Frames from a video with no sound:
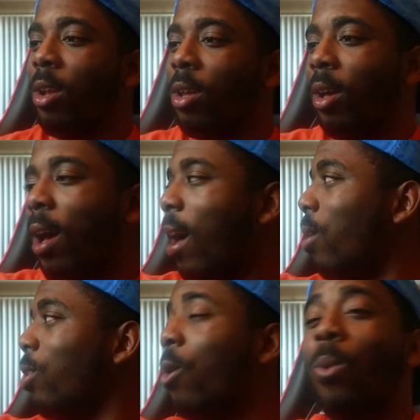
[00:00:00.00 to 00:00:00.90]
Look, I
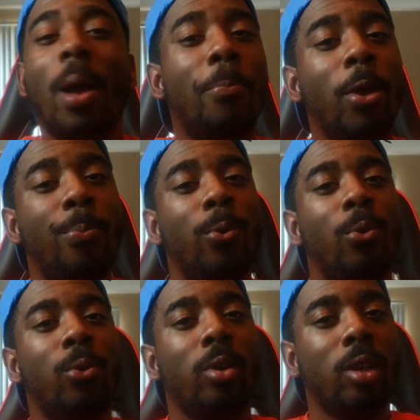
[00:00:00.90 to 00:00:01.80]
don't know what
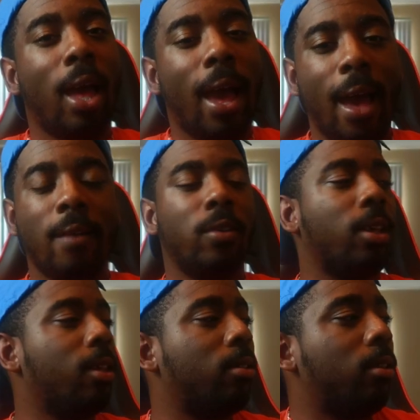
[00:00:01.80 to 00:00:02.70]
people have
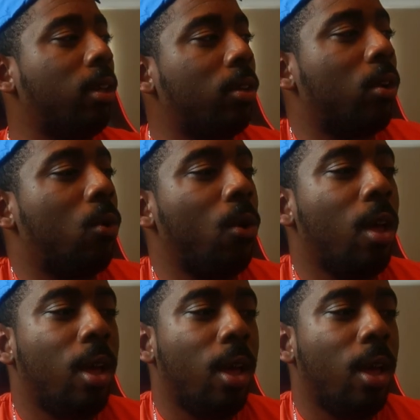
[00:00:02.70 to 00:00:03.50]
against Steezo.